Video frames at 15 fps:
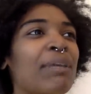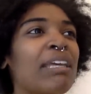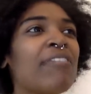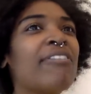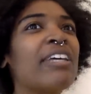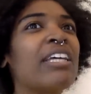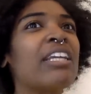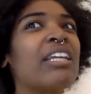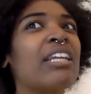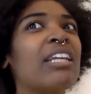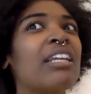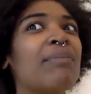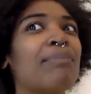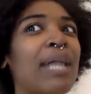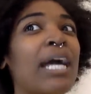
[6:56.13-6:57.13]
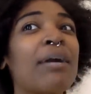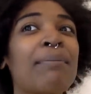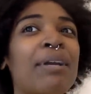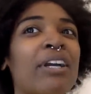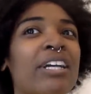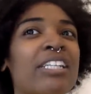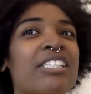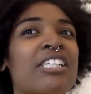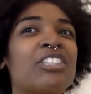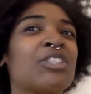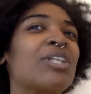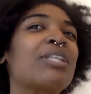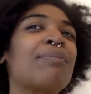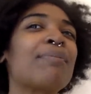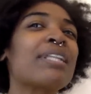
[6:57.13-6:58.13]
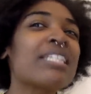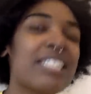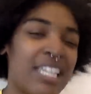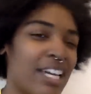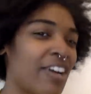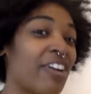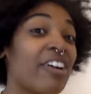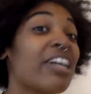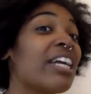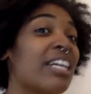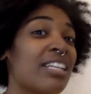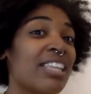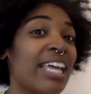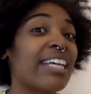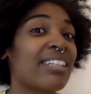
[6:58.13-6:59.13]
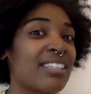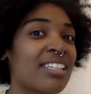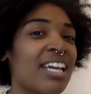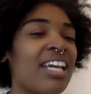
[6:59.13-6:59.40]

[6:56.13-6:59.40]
even black americans that join the military like